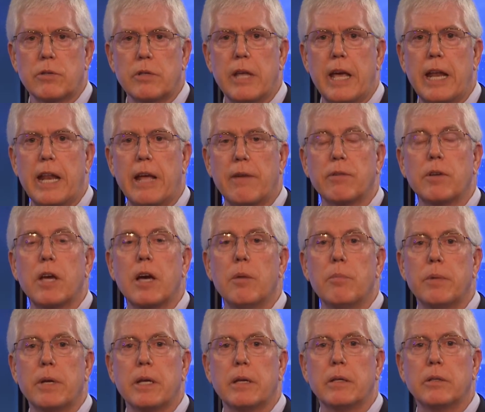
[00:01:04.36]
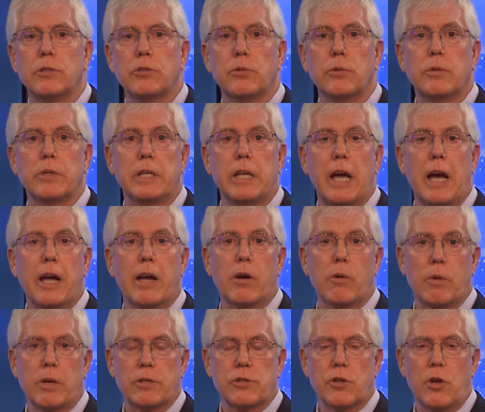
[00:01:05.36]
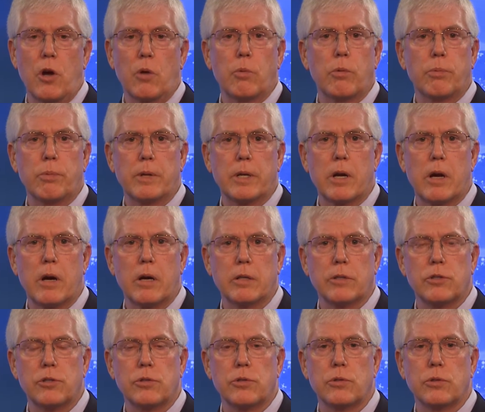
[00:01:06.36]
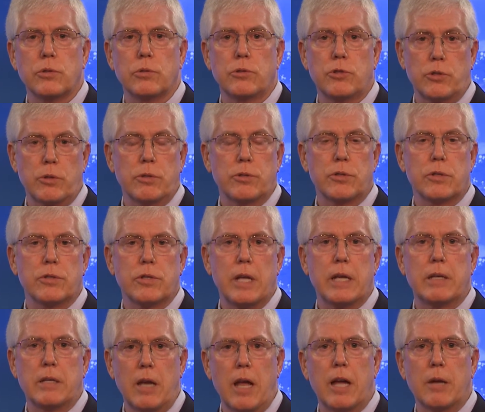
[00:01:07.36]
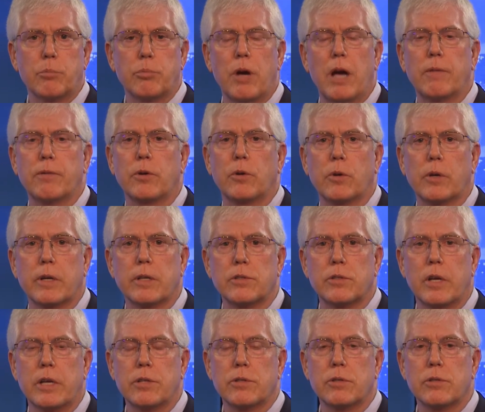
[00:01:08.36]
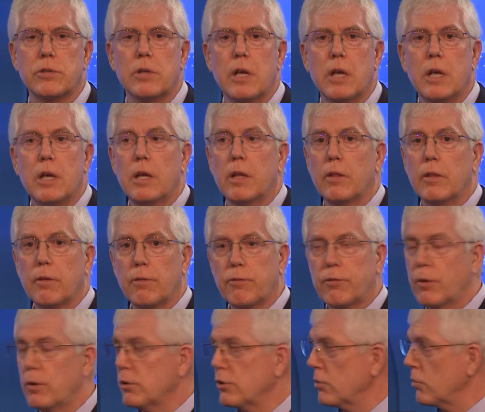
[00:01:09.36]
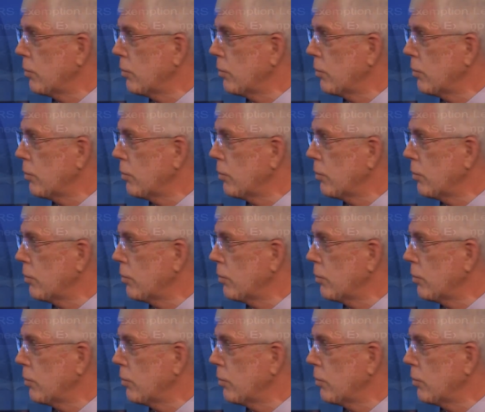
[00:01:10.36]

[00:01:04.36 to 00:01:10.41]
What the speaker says: that have come into the IRS code with regards to churches and nonprofit organizations. The first